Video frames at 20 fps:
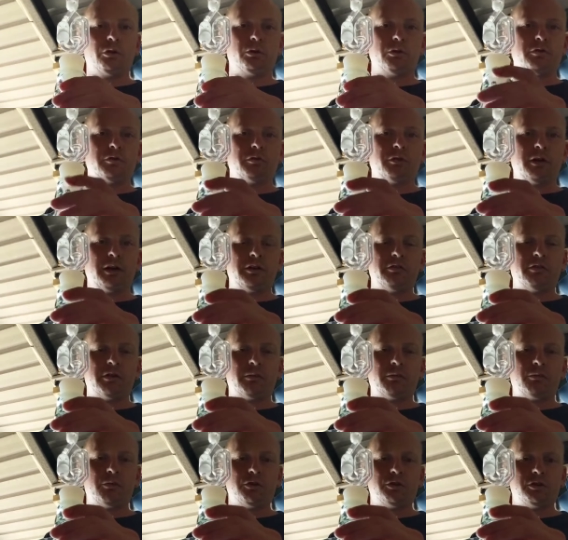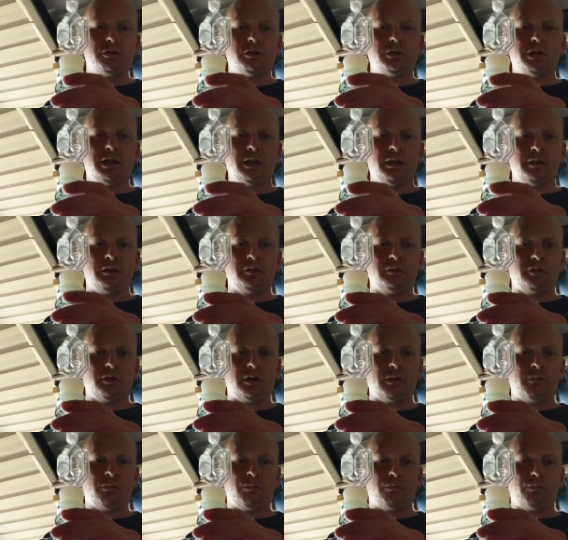really good flavour. We should get
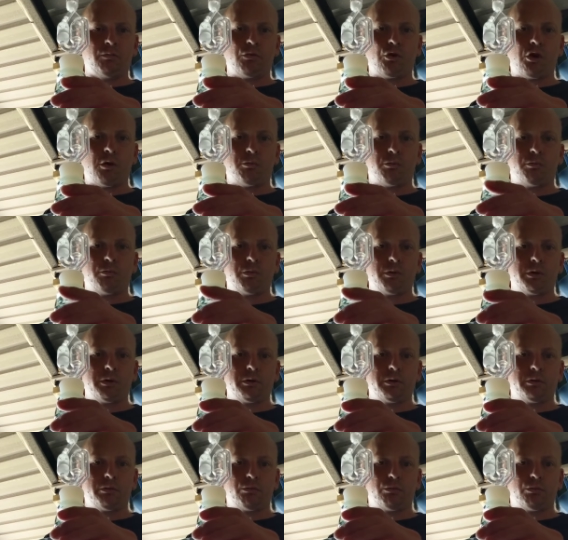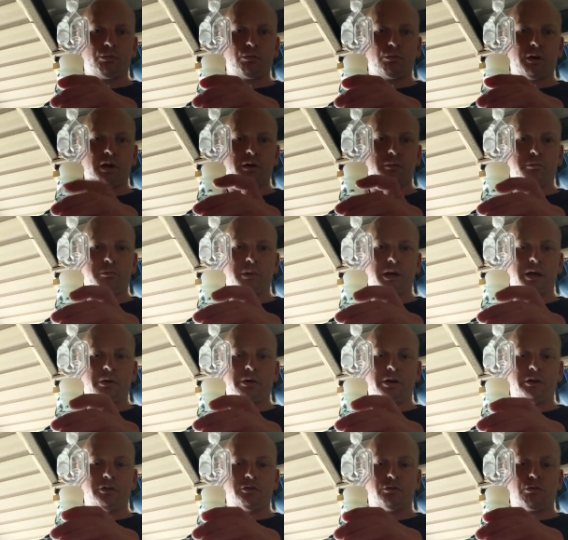ripe red
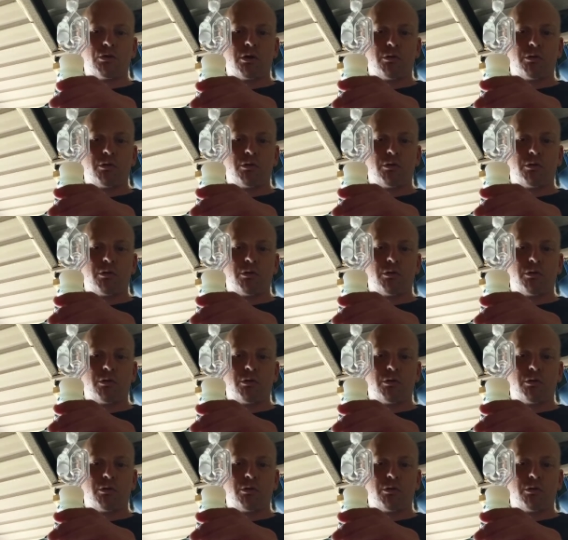berries,